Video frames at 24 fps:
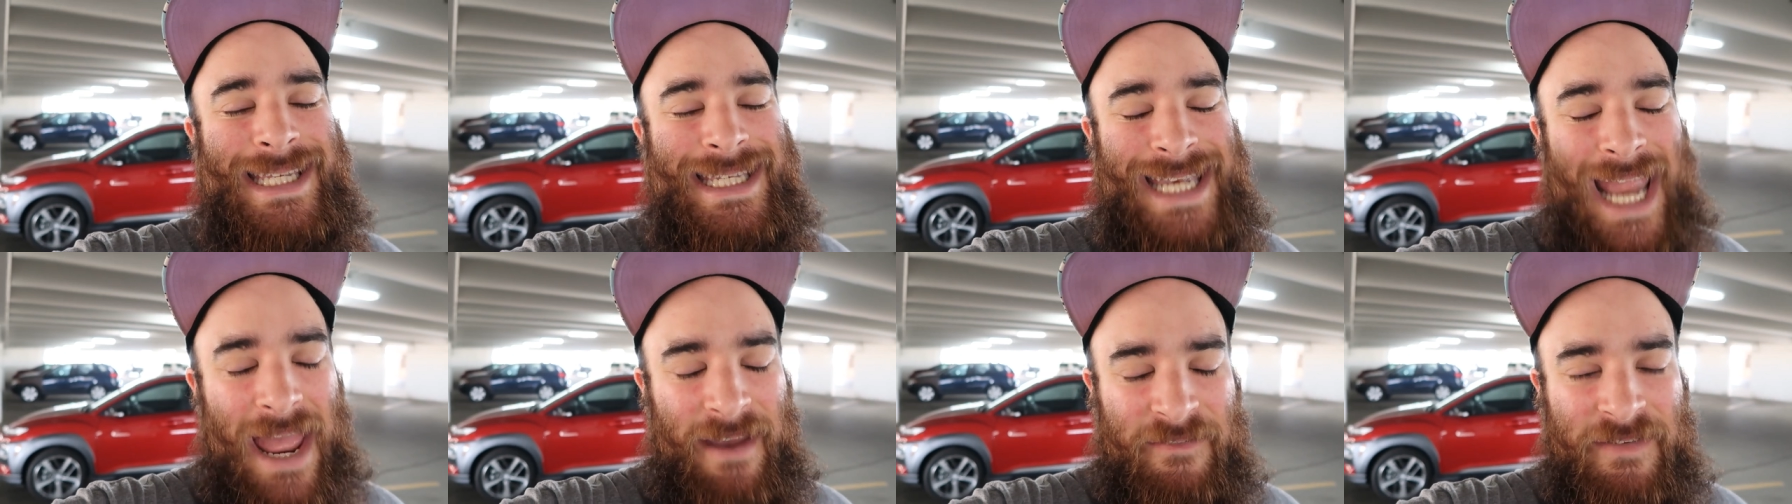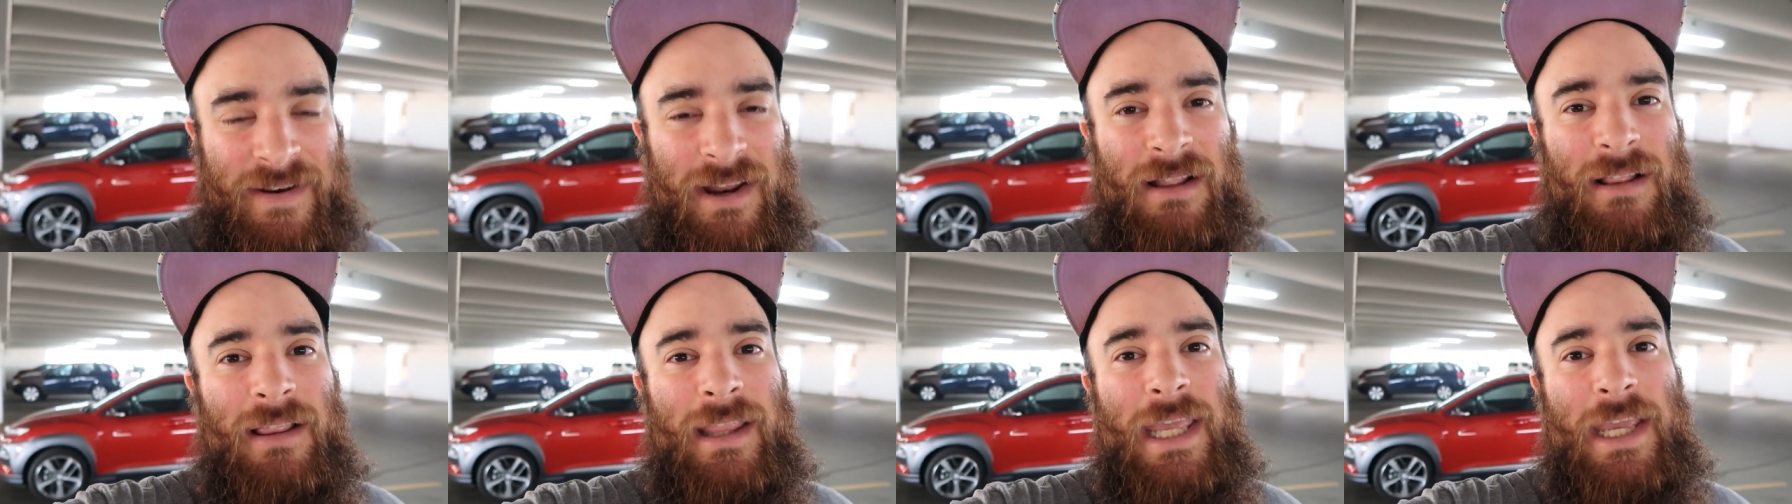
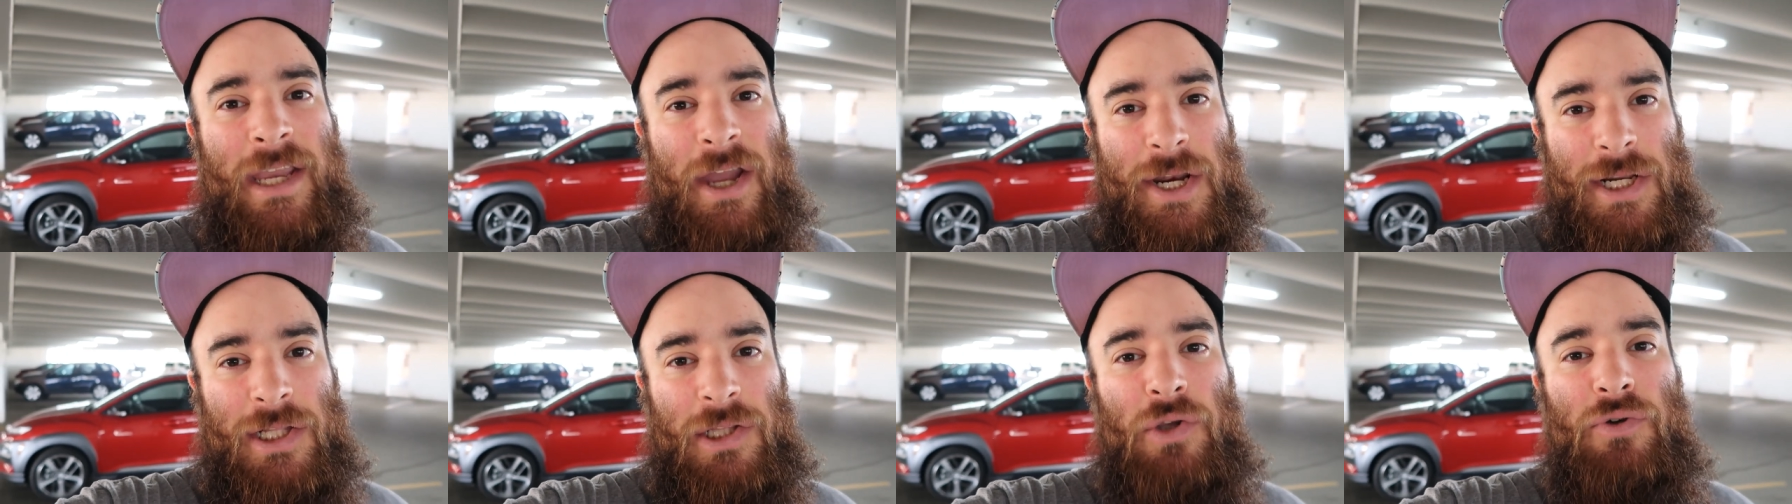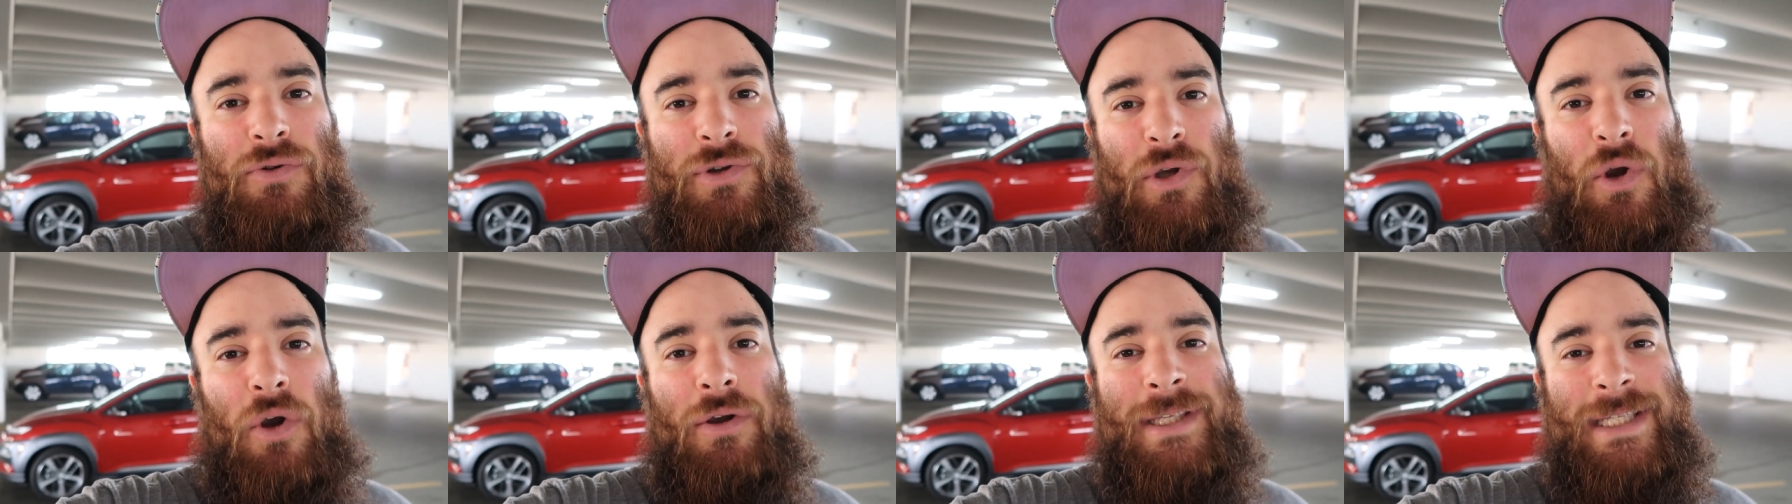definitely gonna
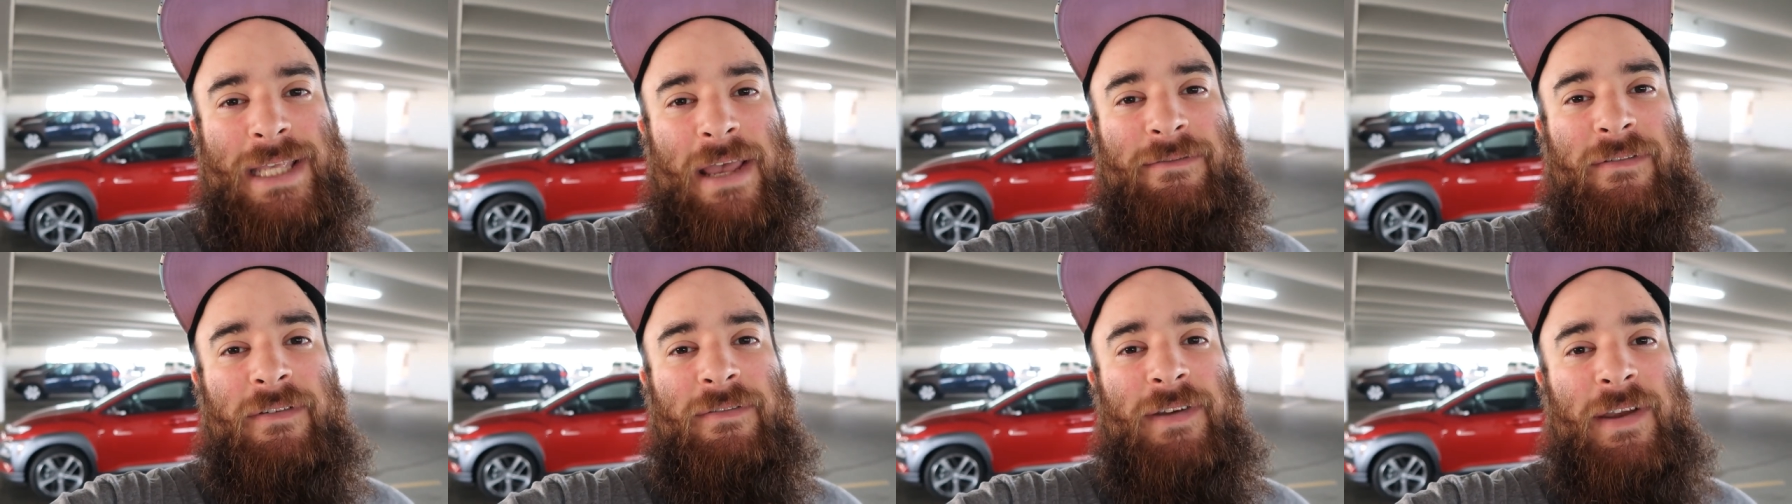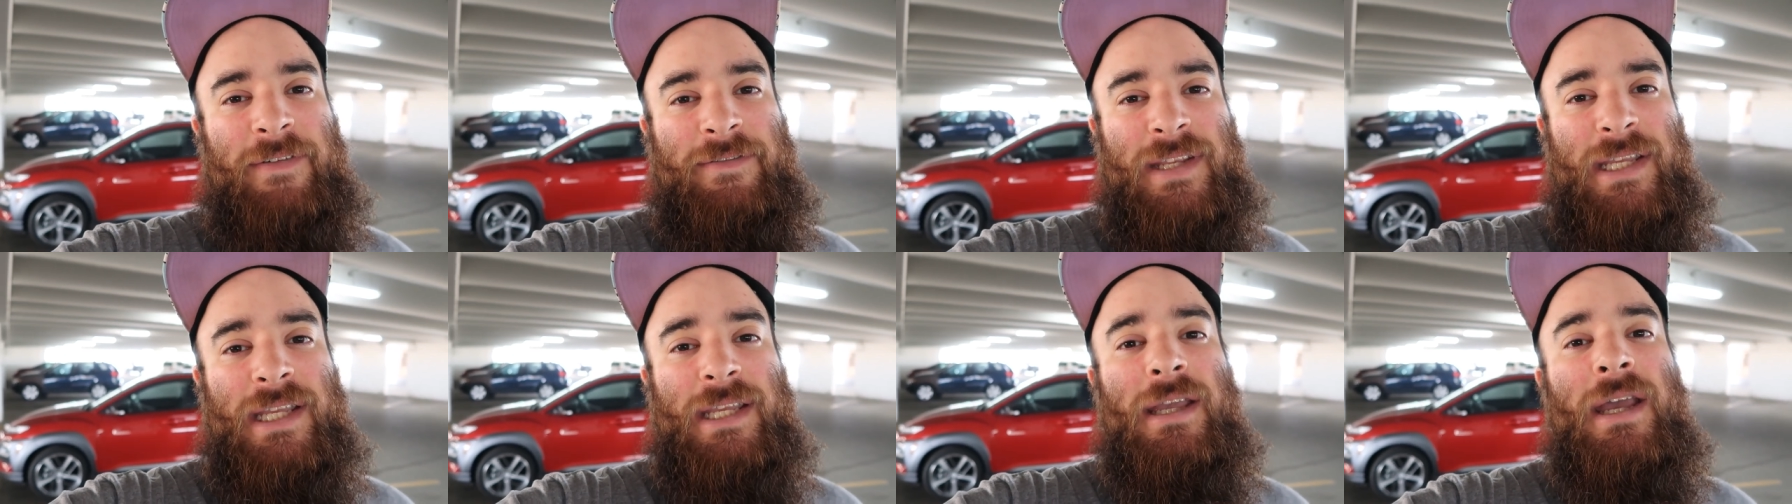lose all
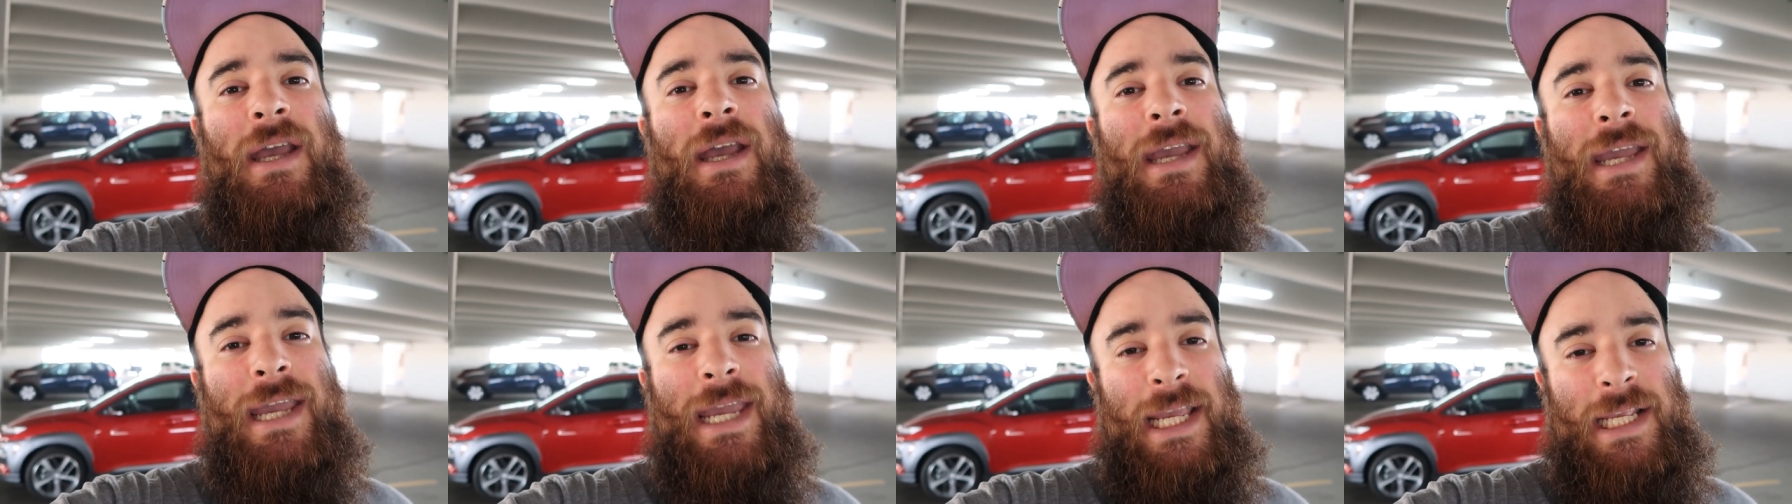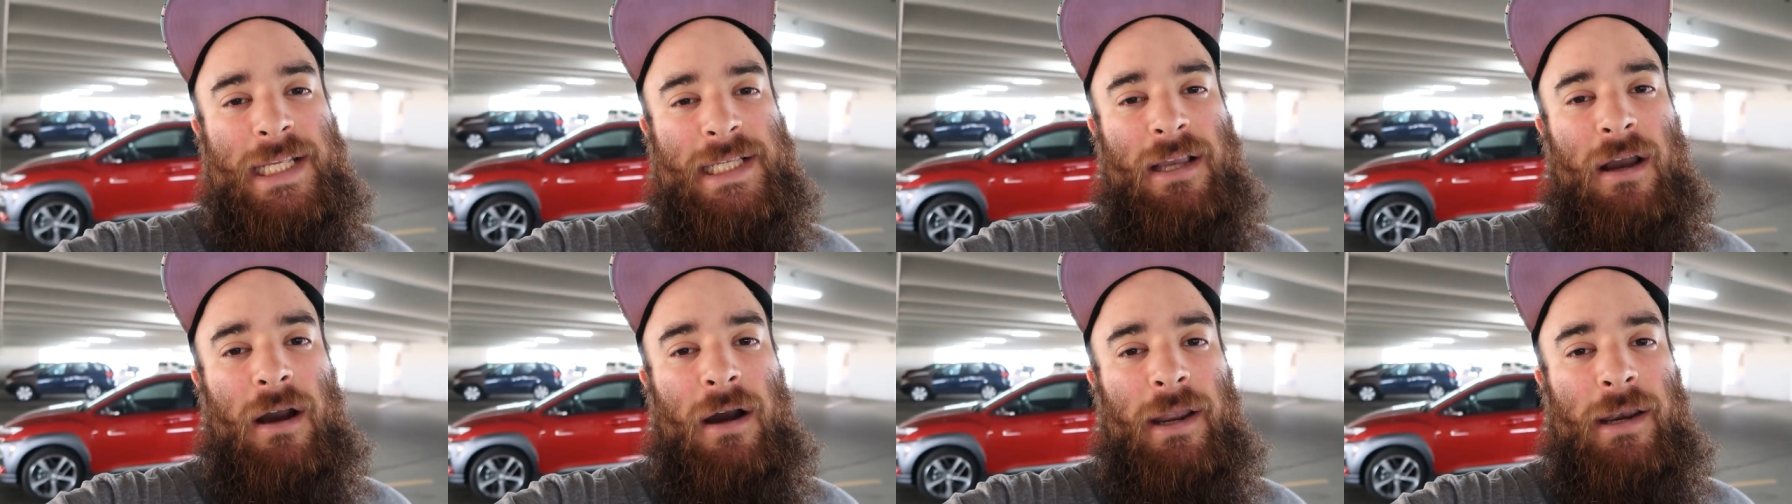750,
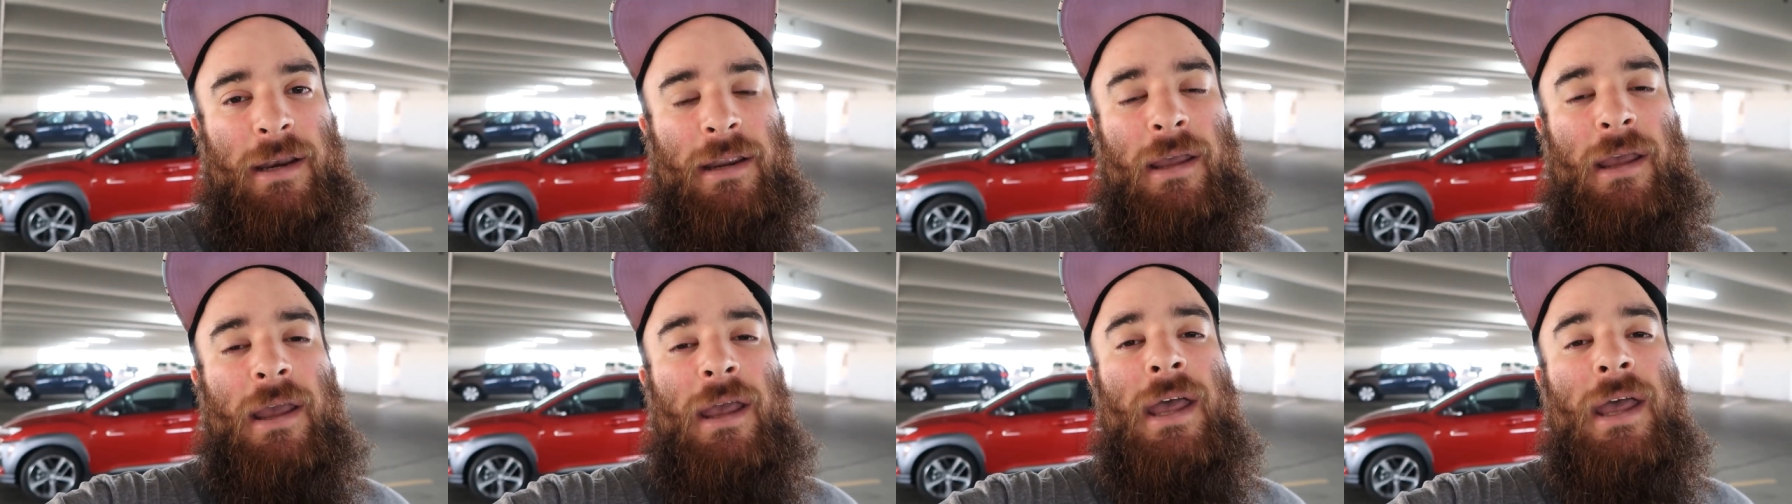he's gone.